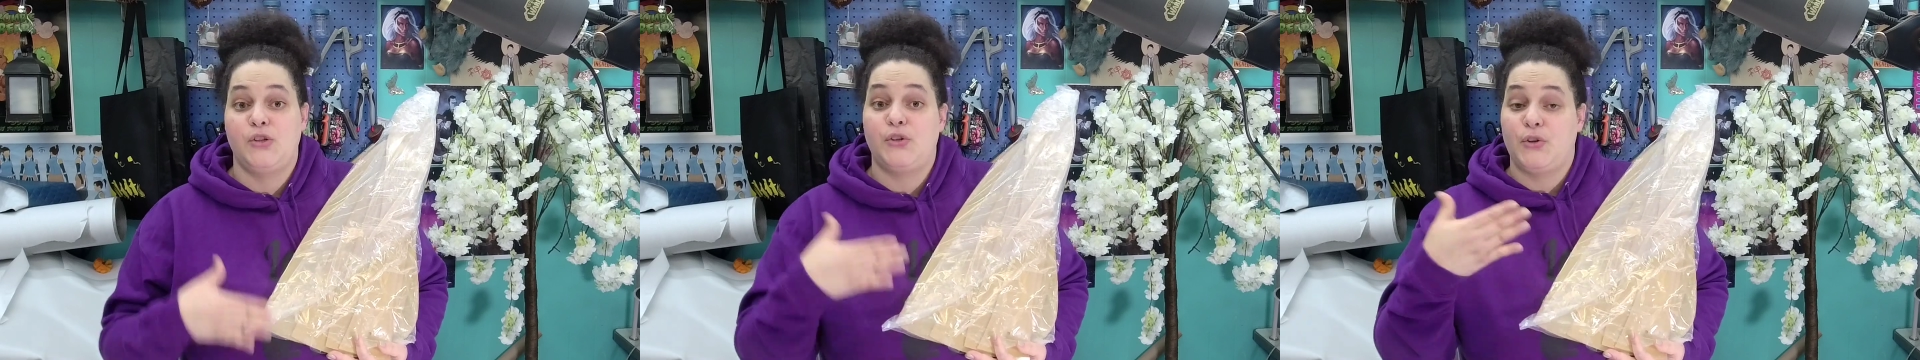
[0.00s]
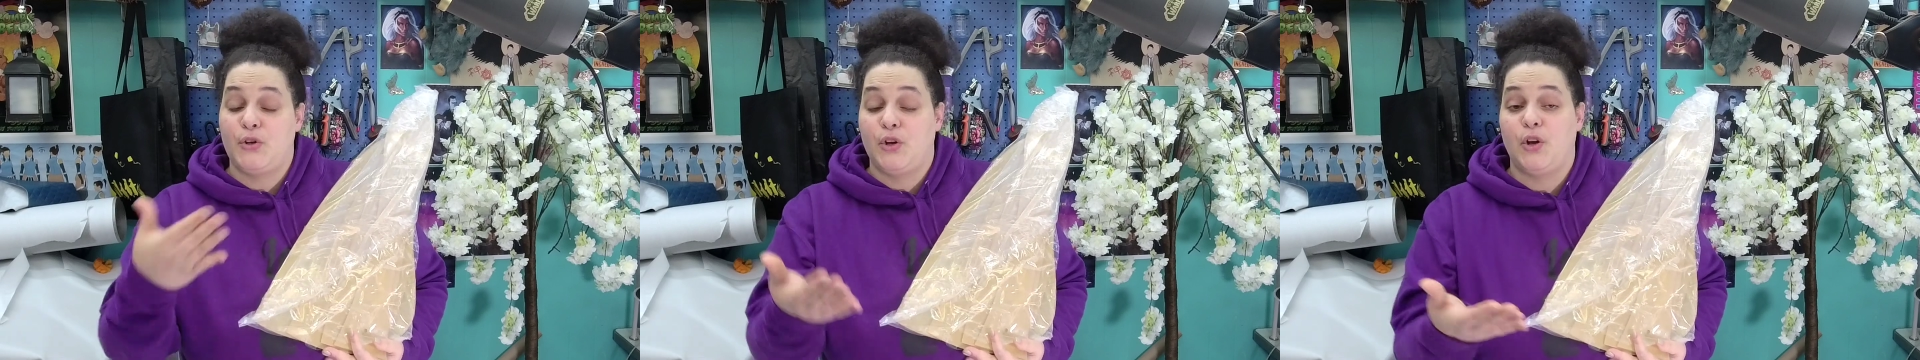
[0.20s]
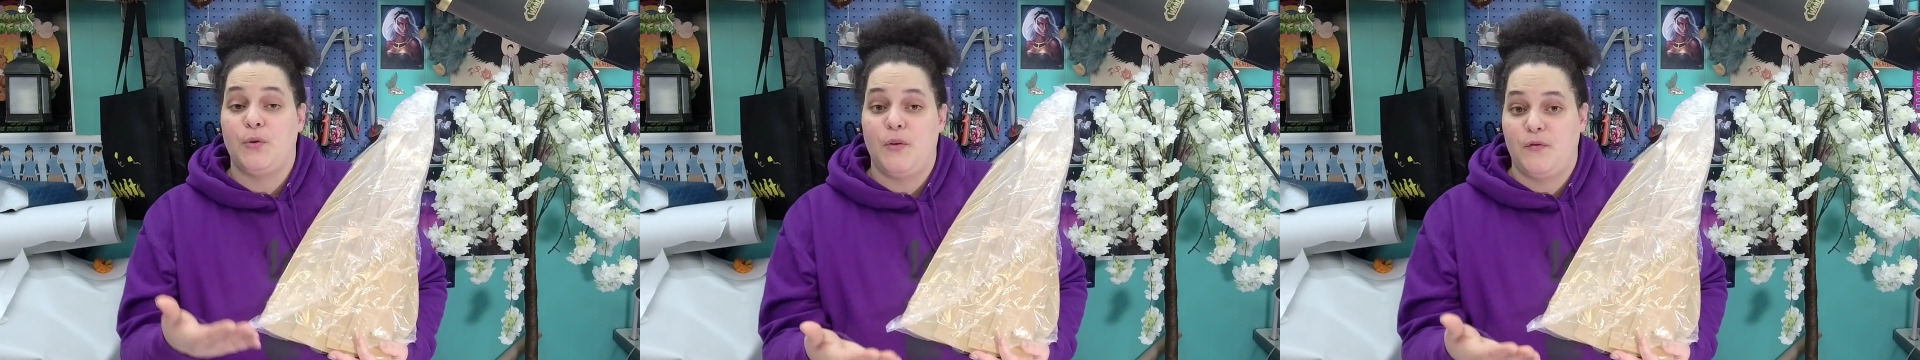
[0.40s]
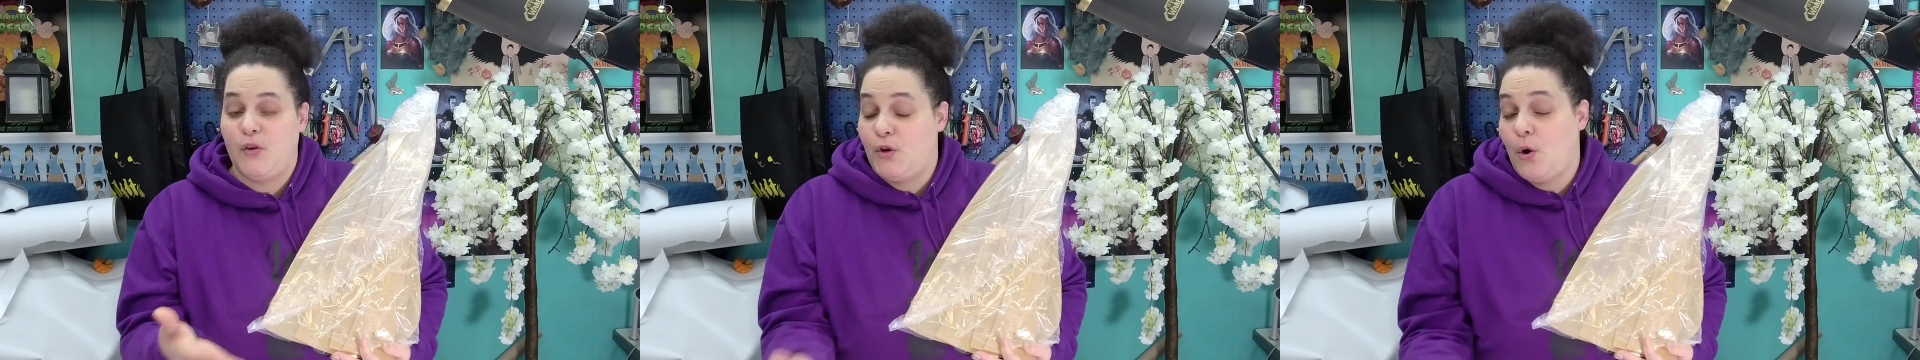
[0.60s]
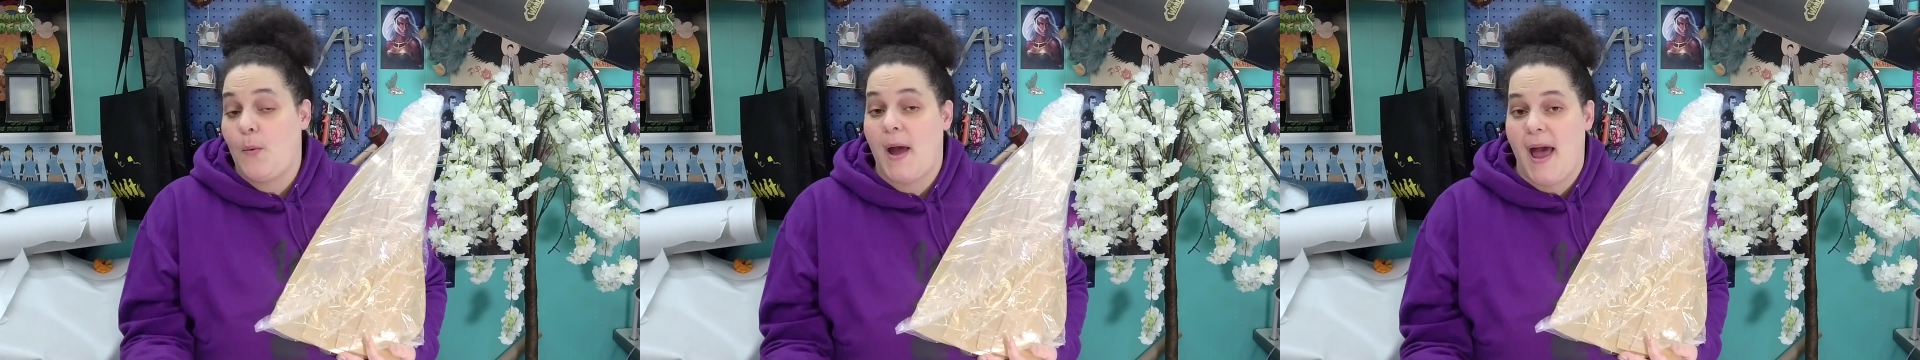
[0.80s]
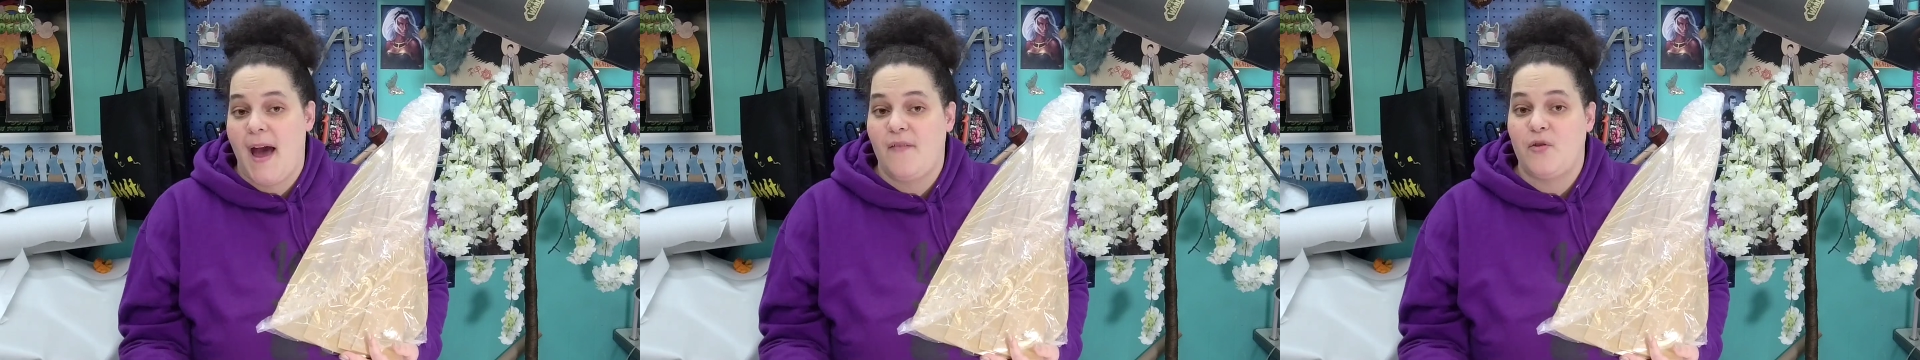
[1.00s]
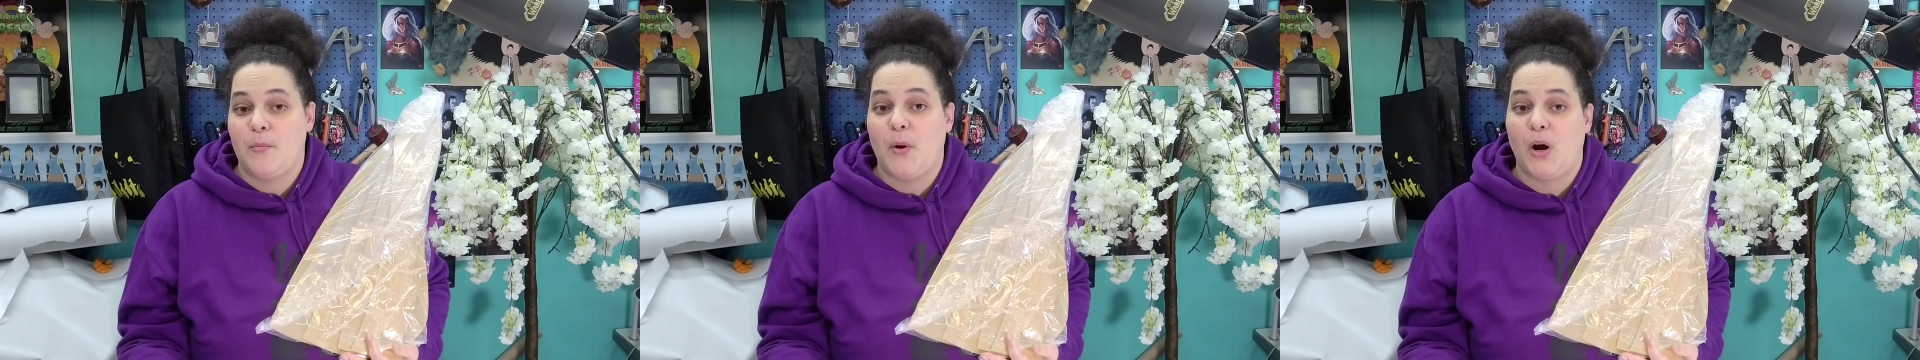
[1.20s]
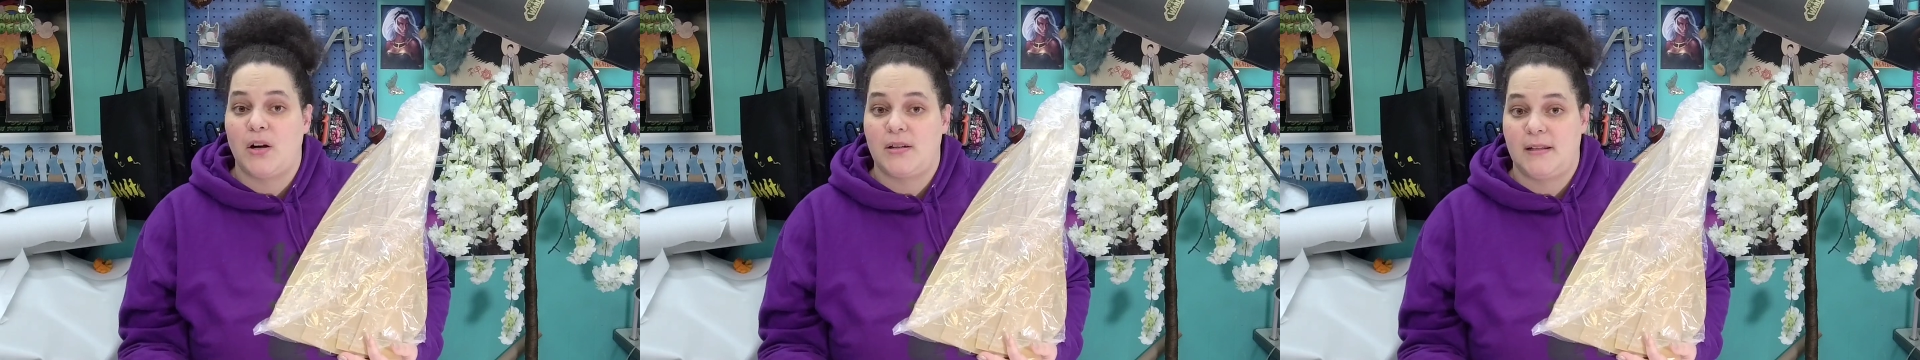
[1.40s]
So you could, if you don't have the
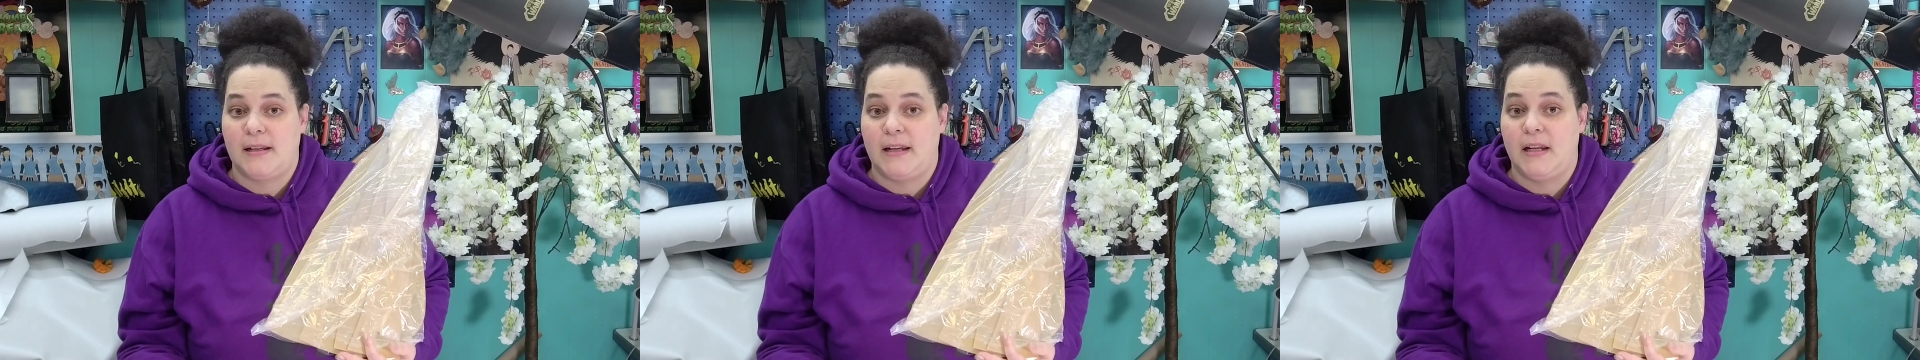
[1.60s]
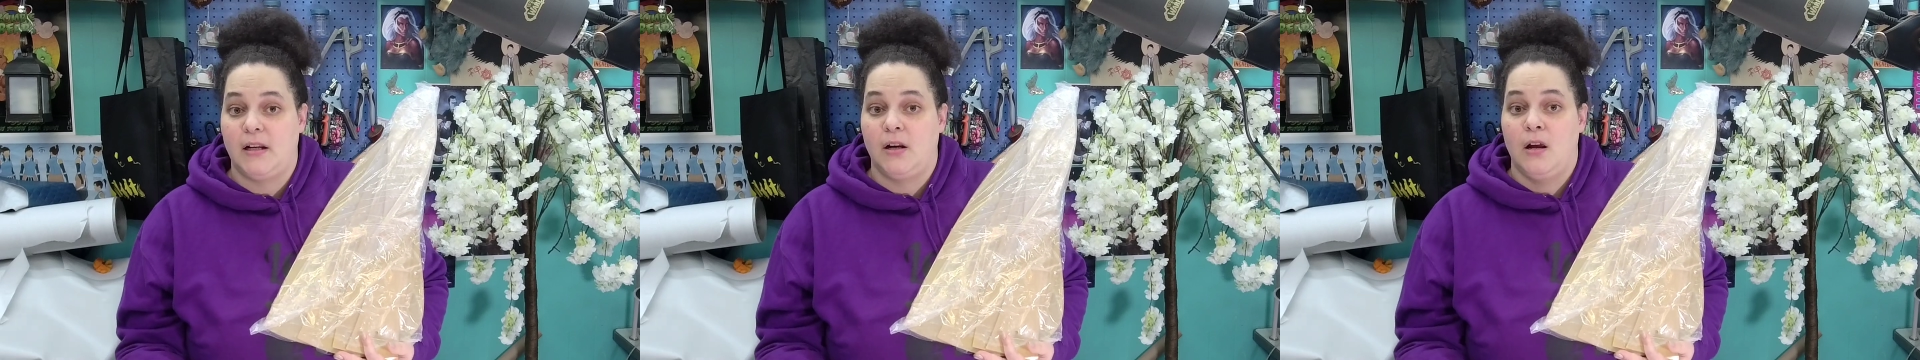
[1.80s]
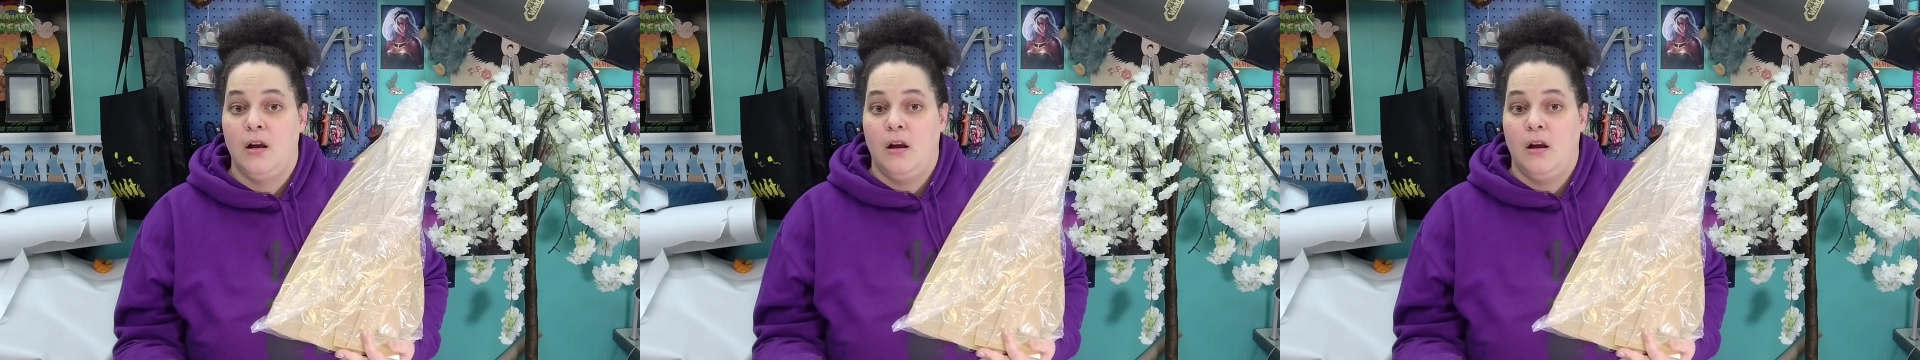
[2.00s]
Park Sling,